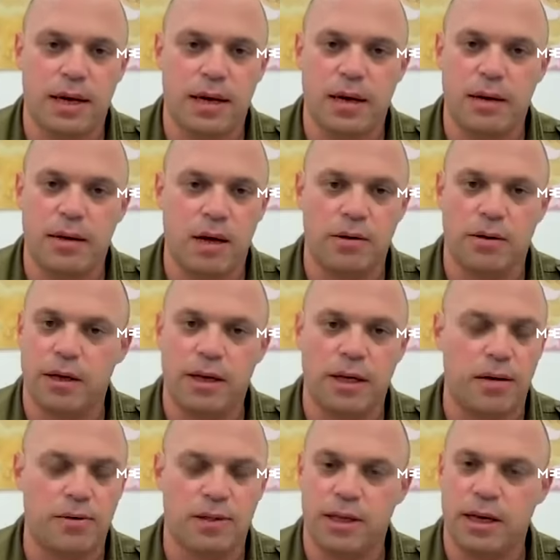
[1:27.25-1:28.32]
Uh, I'll
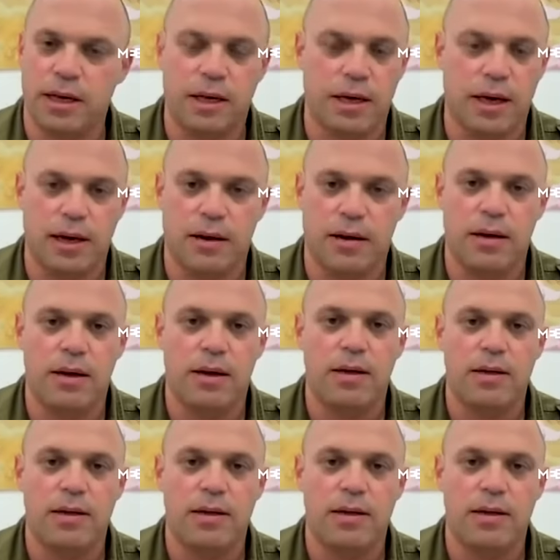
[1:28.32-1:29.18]
tell it, I'll say it again.